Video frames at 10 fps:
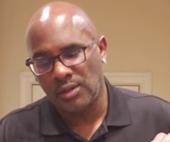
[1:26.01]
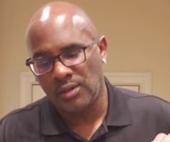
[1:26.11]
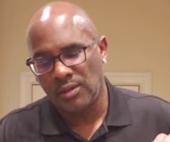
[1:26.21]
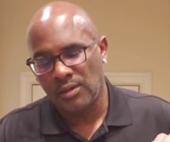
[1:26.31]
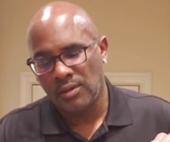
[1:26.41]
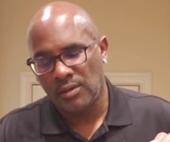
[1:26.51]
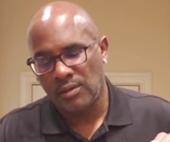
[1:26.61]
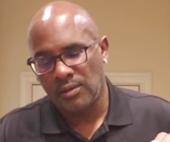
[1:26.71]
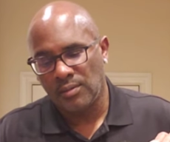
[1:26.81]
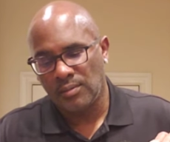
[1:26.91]

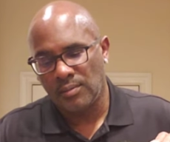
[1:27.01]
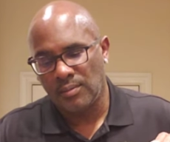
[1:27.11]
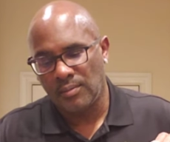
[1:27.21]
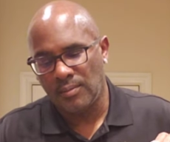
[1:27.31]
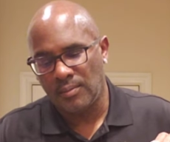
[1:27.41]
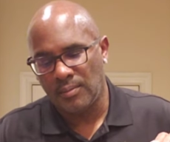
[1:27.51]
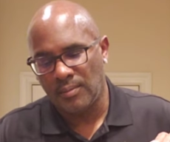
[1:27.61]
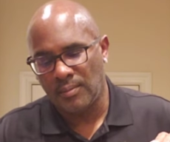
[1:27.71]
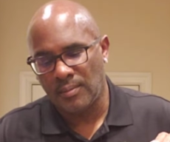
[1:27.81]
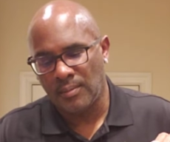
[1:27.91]

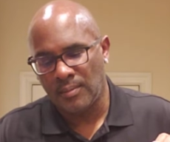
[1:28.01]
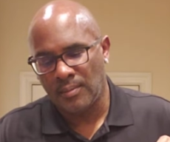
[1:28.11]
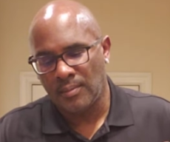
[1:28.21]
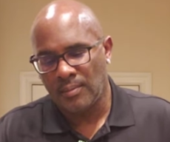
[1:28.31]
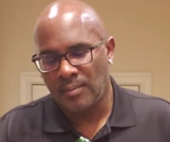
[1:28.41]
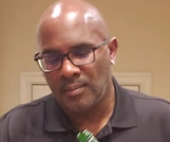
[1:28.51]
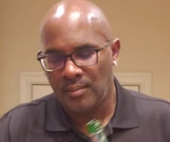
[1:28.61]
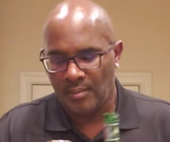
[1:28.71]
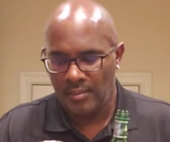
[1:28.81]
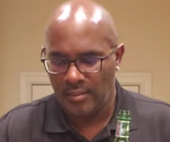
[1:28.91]

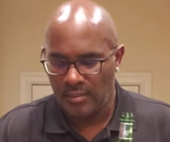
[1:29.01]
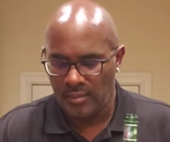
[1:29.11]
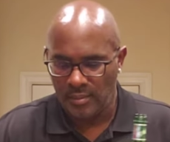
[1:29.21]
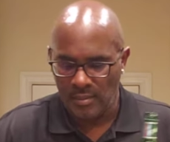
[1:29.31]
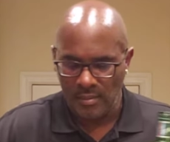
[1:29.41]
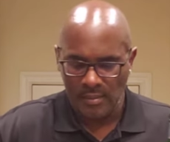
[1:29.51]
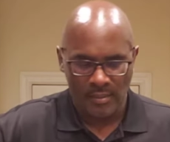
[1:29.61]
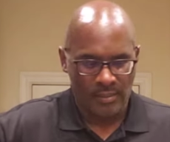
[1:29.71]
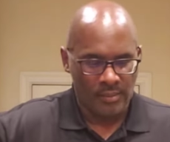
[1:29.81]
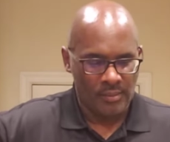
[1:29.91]

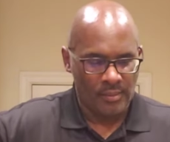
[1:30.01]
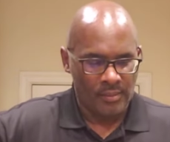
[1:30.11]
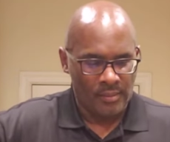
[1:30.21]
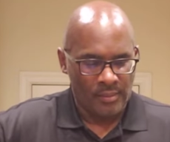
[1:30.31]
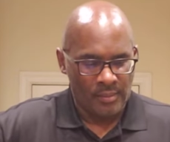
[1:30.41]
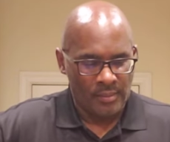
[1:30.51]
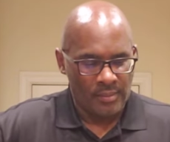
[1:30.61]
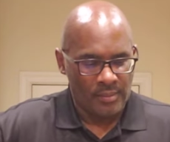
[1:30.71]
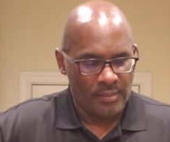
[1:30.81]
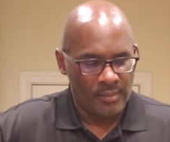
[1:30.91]
Nobody speaks.